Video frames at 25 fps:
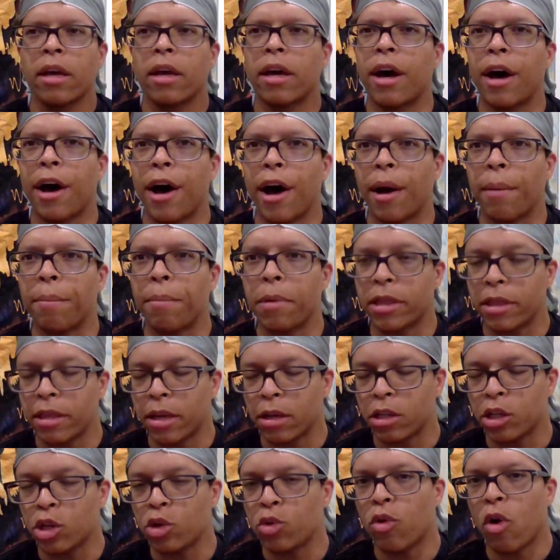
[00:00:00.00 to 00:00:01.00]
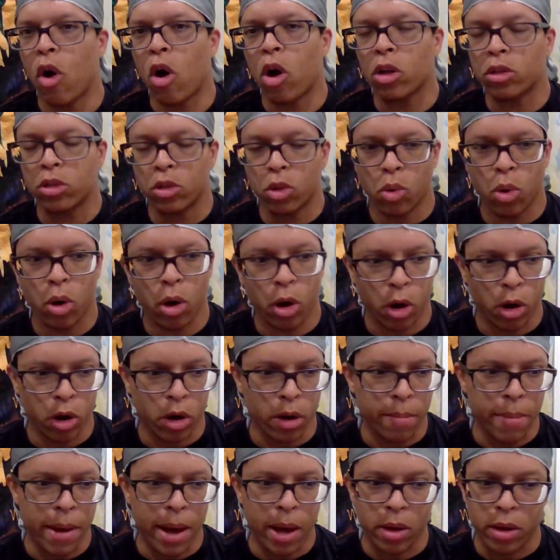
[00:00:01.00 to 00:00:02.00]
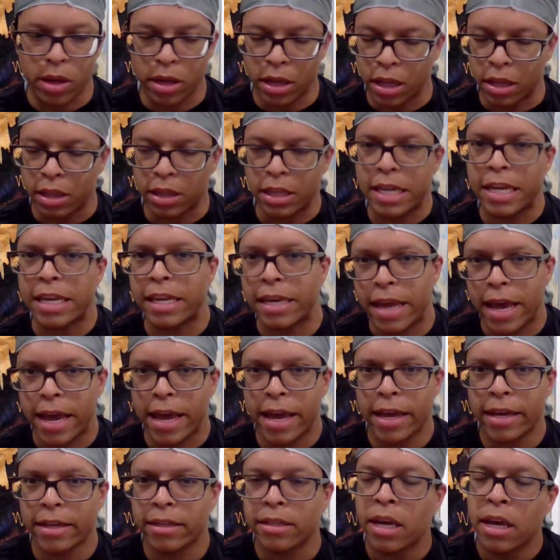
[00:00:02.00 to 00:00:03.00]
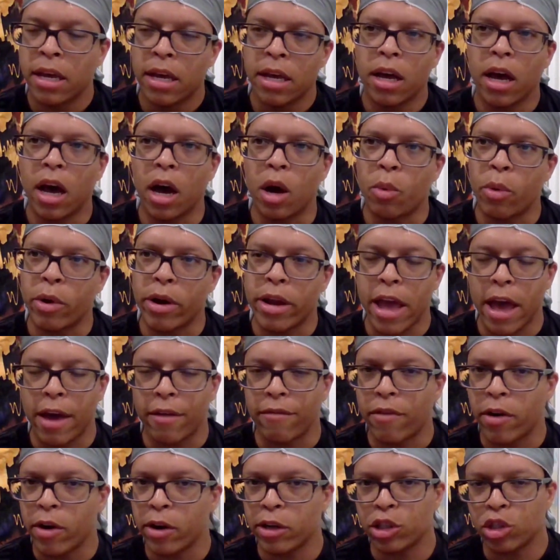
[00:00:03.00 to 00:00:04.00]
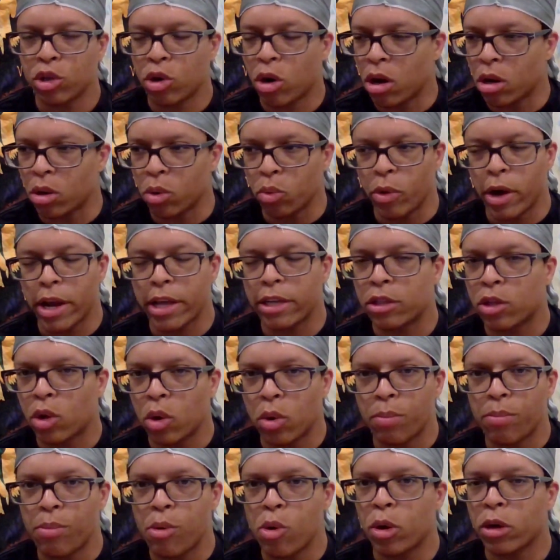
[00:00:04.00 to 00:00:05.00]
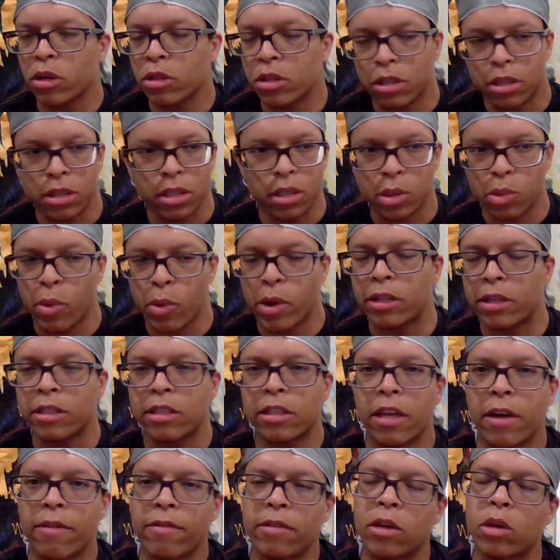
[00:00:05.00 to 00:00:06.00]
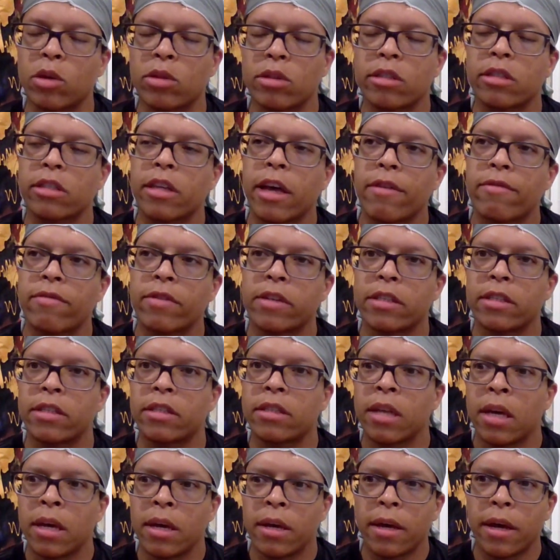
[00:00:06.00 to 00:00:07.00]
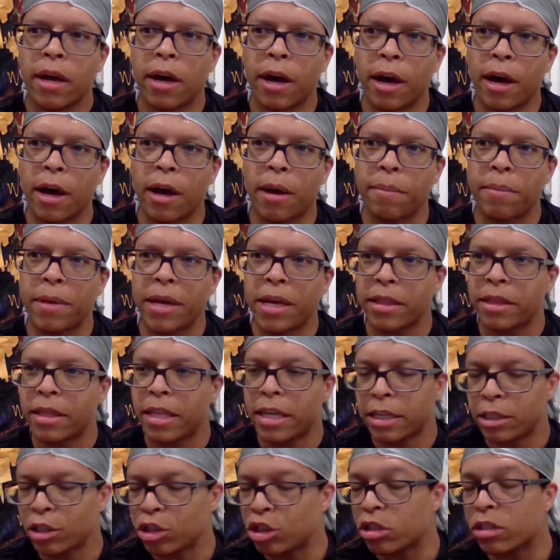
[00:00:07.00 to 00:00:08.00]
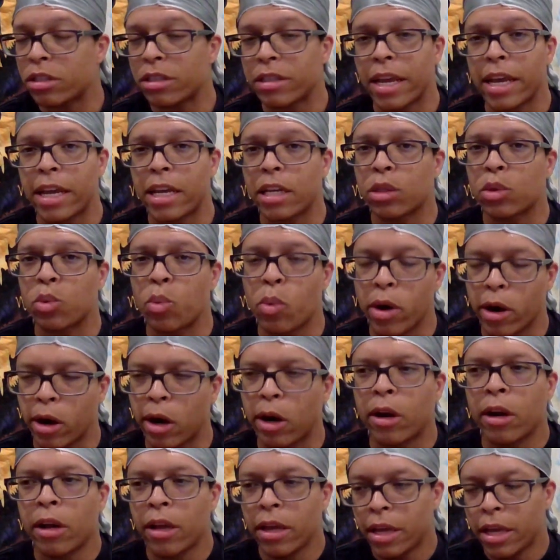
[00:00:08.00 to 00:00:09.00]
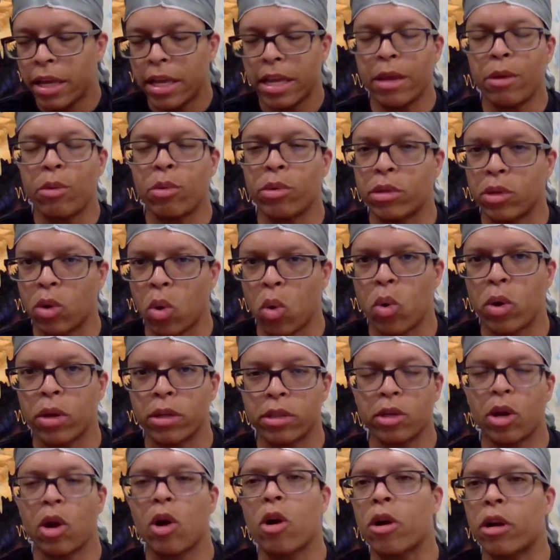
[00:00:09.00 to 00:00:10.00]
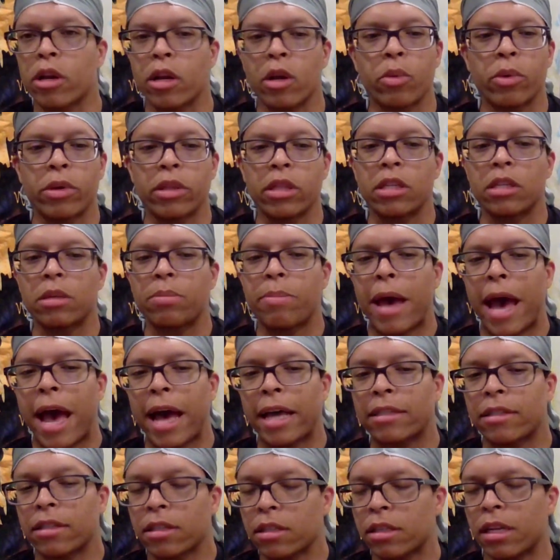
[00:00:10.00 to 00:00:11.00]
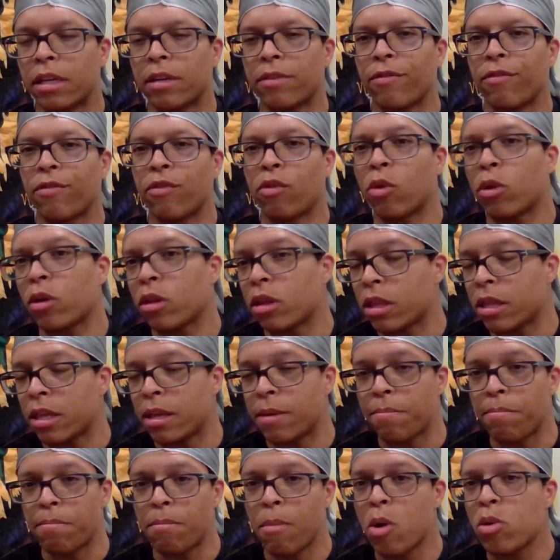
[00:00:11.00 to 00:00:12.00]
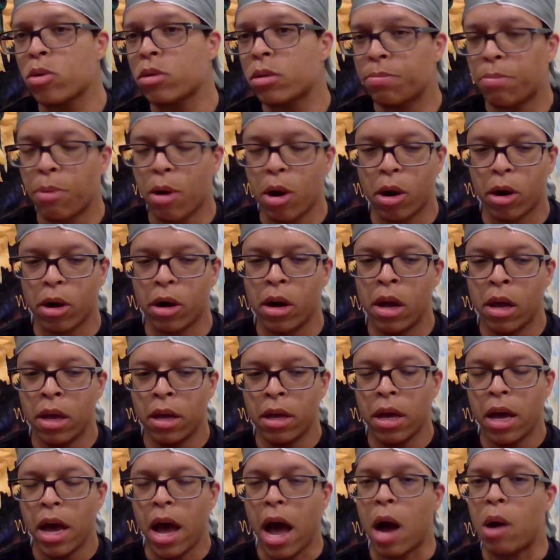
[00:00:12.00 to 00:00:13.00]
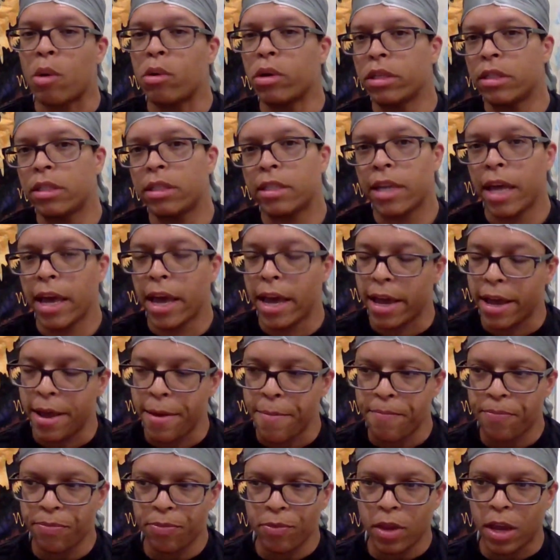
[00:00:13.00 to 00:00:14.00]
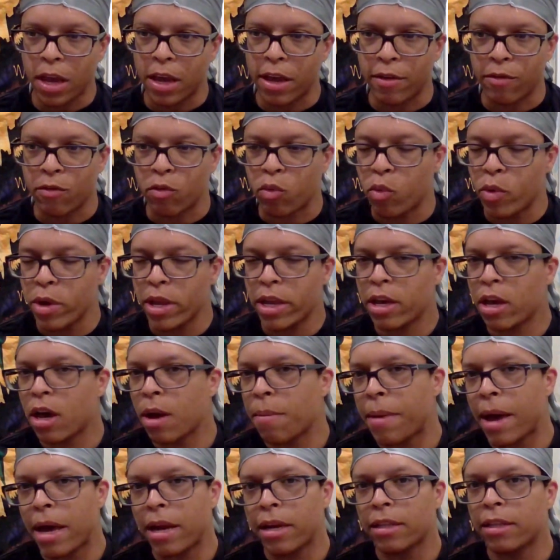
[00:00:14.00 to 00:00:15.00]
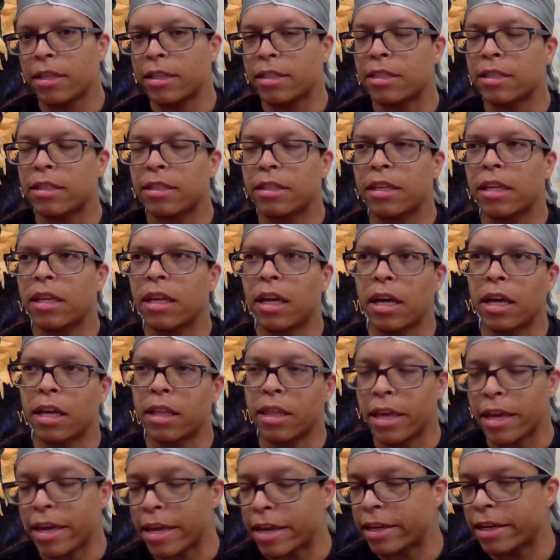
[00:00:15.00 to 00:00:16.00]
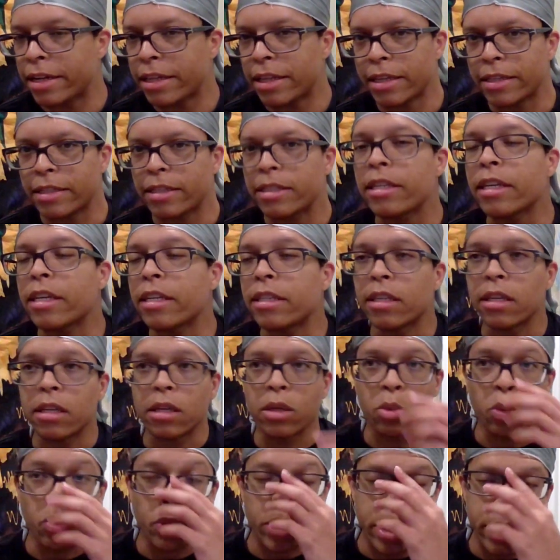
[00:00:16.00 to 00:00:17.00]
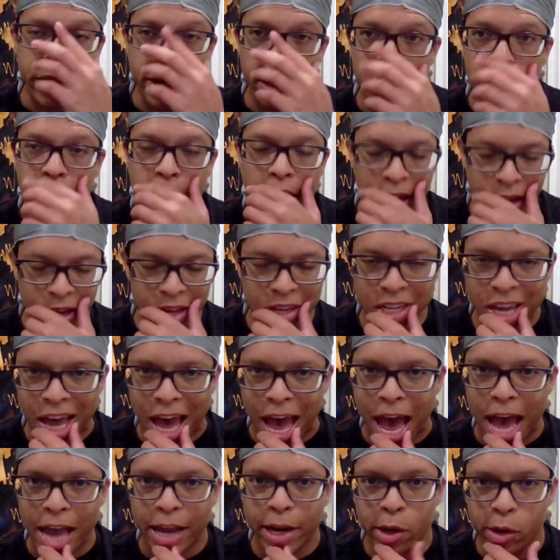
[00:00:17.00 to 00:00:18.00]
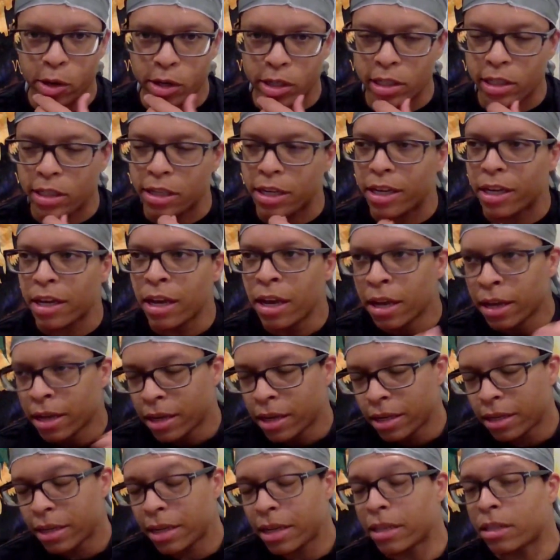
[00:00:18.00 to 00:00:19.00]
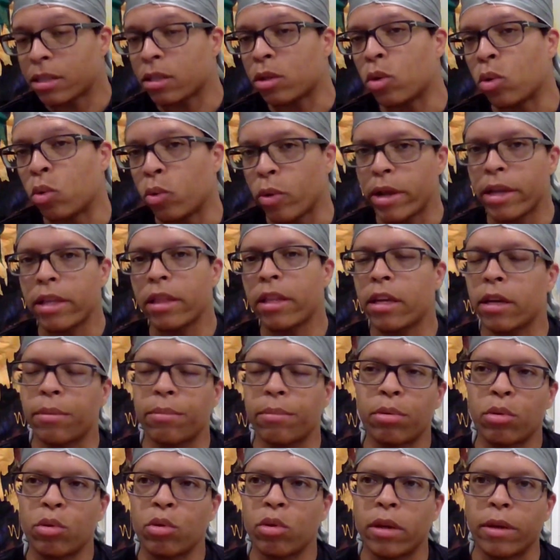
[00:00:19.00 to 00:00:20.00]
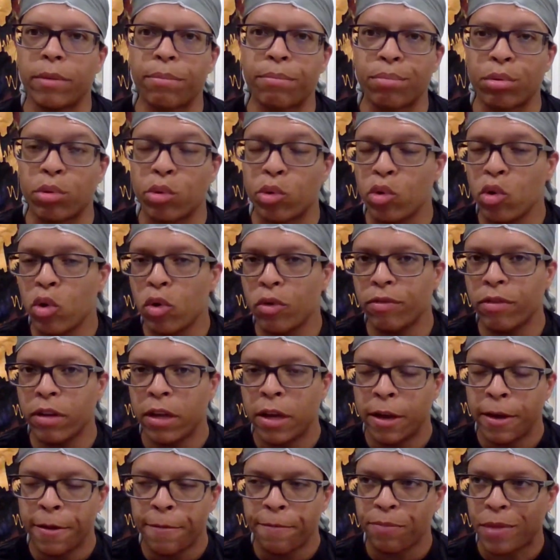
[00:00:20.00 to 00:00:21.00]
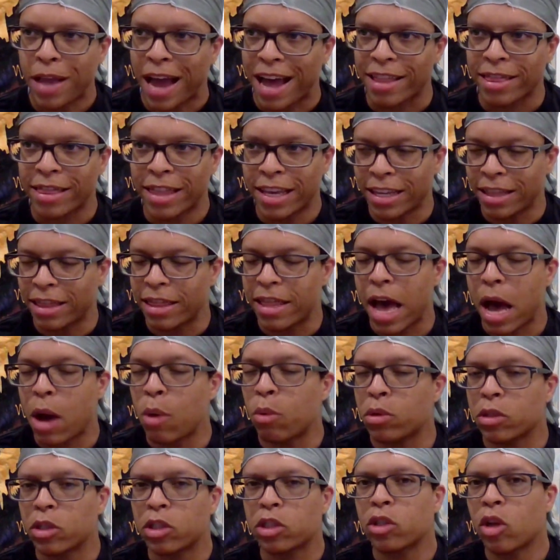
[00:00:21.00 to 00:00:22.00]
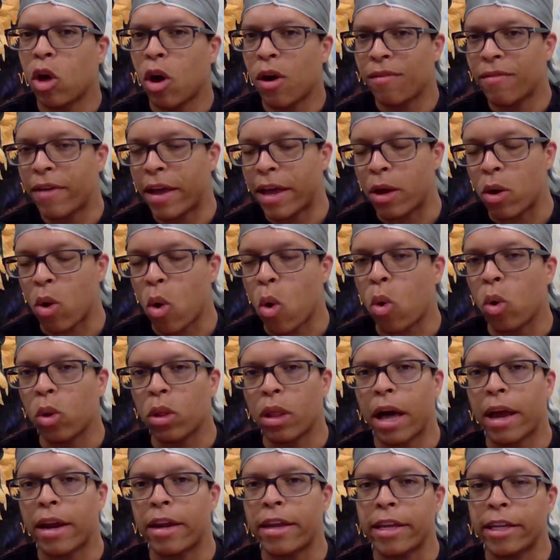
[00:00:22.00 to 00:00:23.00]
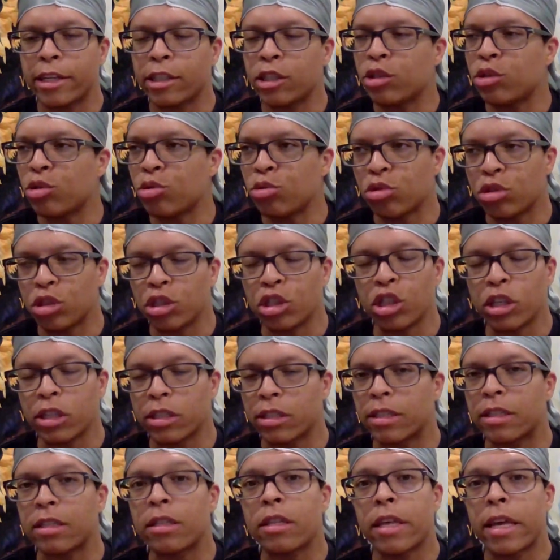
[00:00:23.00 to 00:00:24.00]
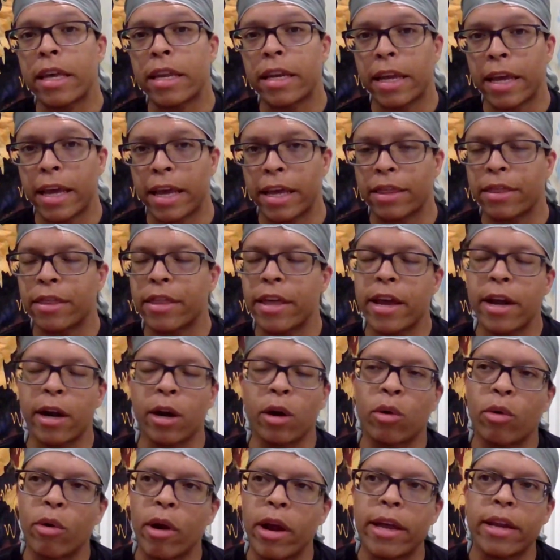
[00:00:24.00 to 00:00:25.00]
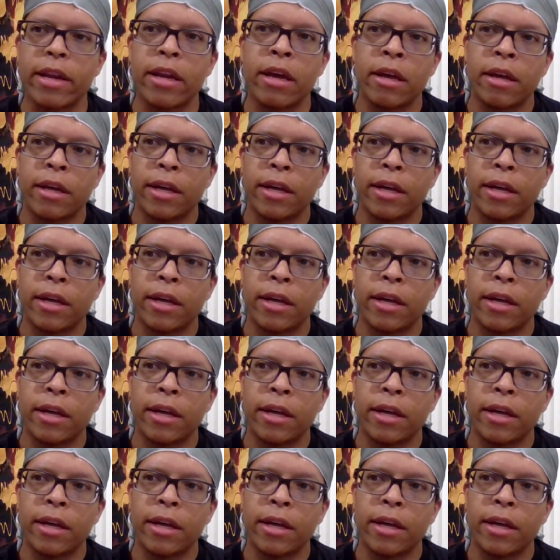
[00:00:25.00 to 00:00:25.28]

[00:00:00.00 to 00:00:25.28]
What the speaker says: But then you also heard about elite days where he had very strong red zone portions as well as 7-on-7s. And then just days where he was on target with his passes. And for the most part, I would say if we come out of this, the end of this season, and we hear that his accuracy has greatly improved, I think that would solve a whole lot of issues just then and there, right?